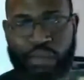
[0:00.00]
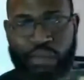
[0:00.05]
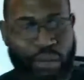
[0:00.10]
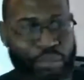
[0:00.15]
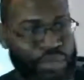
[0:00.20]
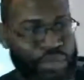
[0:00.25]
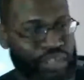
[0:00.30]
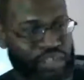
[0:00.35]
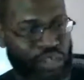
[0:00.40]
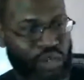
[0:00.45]

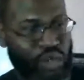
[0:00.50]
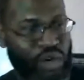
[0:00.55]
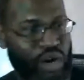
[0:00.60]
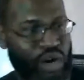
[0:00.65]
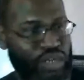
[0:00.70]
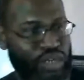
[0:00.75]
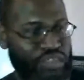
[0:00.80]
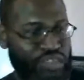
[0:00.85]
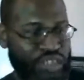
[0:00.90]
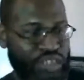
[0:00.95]
Bobito
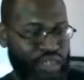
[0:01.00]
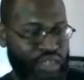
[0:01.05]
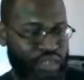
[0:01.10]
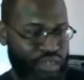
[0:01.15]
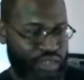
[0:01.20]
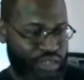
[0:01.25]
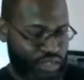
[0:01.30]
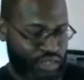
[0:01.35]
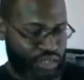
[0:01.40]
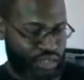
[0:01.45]
Garcia
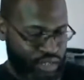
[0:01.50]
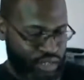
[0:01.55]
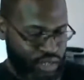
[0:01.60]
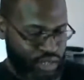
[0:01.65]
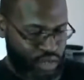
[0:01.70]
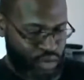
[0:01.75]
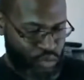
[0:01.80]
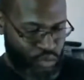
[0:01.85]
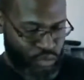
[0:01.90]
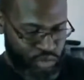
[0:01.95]

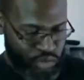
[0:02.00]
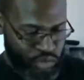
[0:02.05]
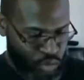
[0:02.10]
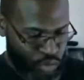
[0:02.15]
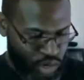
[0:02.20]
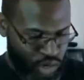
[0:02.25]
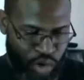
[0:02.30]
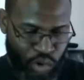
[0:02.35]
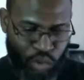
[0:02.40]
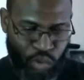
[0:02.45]
were
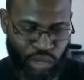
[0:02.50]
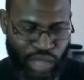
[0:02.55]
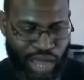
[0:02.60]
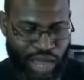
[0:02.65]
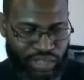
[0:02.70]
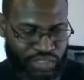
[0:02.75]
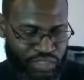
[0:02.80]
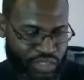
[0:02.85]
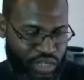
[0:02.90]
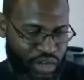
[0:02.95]
doing a whole lot
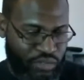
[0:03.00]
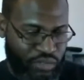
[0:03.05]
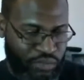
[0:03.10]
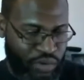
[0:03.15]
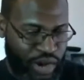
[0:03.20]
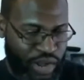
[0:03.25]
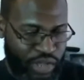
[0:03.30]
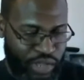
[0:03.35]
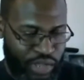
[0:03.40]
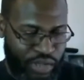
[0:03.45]
of stuff,
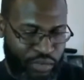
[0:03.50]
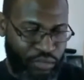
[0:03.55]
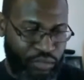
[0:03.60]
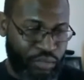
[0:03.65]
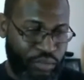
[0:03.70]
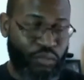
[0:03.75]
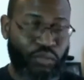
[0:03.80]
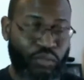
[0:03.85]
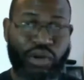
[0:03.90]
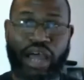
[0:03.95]
right?
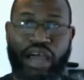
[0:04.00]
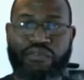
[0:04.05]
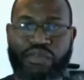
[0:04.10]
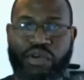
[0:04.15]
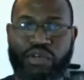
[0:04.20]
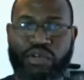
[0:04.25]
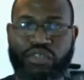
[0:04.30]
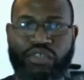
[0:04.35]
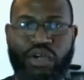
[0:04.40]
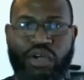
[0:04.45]
And when I
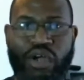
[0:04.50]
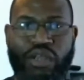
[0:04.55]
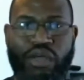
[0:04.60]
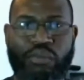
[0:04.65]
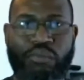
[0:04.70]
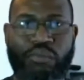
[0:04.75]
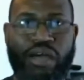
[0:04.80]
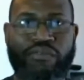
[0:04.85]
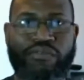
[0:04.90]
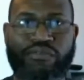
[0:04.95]
first
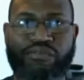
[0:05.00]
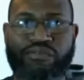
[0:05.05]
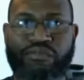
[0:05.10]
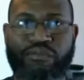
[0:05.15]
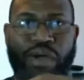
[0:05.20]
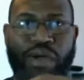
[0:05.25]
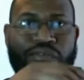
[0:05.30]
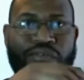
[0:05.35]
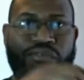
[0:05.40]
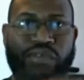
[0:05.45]
started
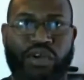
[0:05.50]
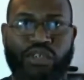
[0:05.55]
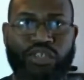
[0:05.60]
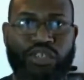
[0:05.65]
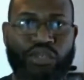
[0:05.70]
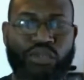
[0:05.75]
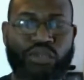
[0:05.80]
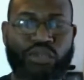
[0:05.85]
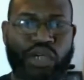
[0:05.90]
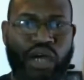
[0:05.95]
my first
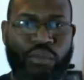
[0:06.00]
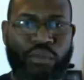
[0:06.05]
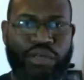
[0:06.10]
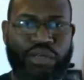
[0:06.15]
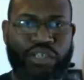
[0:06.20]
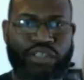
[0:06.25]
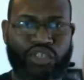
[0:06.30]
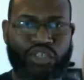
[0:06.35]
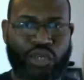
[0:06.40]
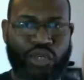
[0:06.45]
shoe
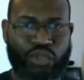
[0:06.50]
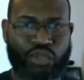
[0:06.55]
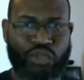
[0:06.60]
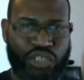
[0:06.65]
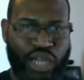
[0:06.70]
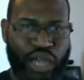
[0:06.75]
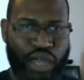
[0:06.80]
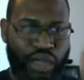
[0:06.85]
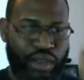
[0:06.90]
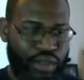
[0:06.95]
company, Show
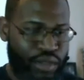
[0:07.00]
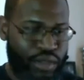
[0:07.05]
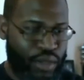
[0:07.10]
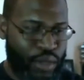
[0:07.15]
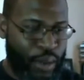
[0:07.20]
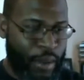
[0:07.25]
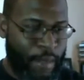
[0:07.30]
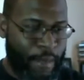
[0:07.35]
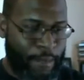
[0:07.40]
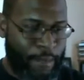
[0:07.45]
Shot,
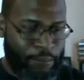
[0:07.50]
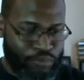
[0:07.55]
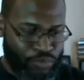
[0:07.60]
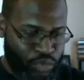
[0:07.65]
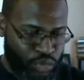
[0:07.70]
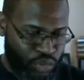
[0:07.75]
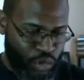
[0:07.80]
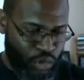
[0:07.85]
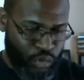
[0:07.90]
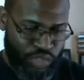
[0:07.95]
you
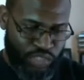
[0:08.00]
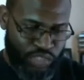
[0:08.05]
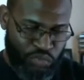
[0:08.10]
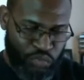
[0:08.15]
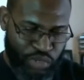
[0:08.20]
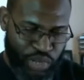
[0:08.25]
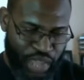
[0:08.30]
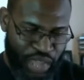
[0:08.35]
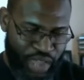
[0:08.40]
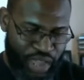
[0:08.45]
know, this
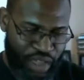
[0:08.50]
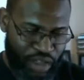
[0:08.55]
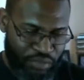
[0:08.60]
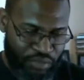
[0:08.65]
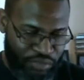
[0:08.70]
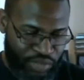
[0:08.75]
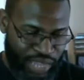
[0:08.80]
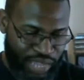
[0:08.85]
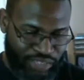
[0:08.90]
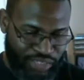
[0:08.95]
would have
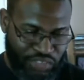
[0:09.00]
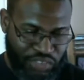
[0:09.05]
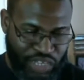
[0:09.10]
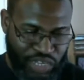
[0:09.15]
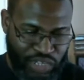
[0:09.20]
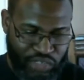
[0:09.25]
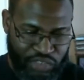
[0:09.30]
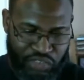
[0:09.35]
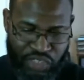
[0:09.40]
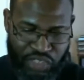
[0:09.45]
like
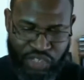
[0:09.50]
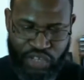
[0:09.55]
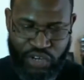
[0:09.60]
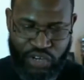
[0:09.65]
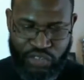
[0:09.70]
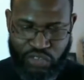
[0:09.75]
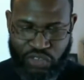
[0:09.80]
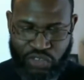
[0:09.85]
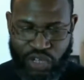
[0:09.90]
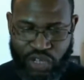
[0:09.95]
sneakers in here and
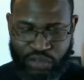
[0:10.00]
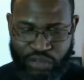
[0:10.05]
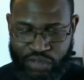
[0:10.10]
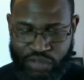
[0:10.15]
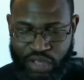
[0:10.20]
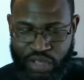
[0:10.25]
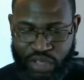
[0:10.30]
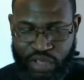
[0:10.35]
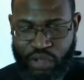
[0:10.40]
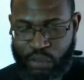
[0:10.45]
stuff.
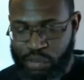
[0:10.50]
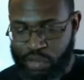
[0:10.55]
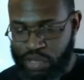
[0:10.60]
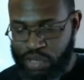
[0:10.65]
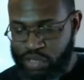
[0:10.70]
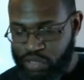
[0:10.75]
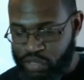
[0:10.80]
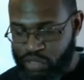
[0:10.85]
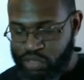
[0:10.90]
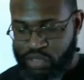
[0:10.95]

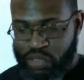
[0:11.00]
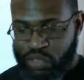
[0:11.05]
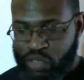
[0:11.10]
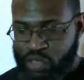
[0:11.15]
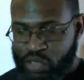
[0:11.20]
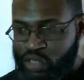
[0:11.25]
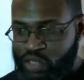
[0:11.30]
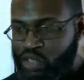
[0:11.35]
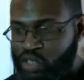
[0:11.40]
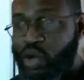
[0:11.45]
But
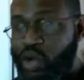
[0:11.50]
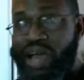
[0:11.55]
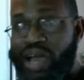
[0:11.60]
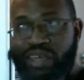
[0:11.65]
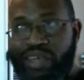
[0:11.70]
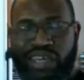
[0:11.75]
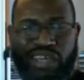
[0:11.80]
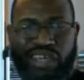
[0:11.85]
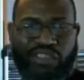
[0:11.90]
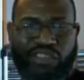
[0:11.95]
you know
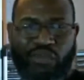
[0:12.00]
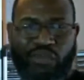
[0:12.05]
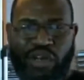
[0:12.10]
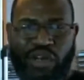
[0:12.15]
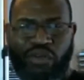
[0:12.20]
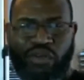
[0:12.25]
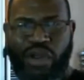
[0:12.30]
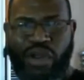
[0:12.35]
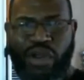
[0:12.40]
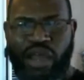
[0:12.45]
how kids are
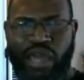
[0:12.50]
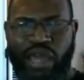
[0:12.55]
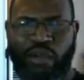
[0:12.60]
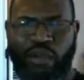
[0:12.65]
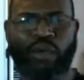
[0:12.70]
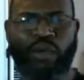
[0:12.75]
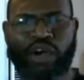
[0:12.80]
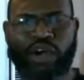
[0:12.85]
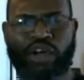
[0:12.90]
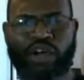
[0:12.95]
running around
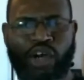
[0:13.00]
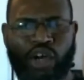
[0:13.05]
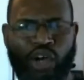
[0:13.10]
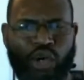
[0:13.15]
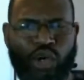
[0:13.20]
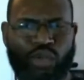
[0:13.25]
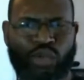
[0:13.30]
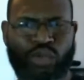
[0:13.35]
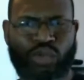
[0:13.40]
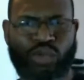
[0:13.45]
like, what are
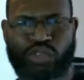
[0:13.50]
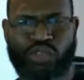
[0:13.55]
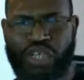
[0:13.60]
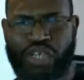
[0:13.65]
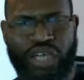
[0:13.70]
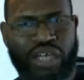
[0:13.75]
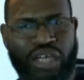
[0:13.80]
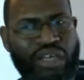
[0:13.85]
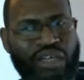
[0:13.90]
those?